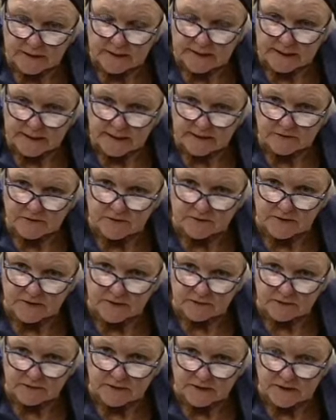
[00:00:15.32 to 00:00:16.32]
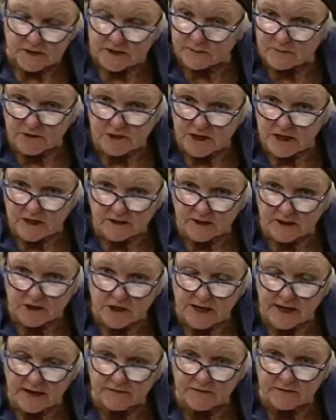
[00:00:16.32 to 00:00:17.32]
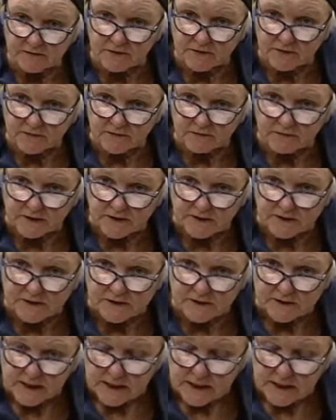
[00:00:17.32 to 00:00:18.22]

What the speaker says: and you have to verify it. I'm shocked that you haven't verified it,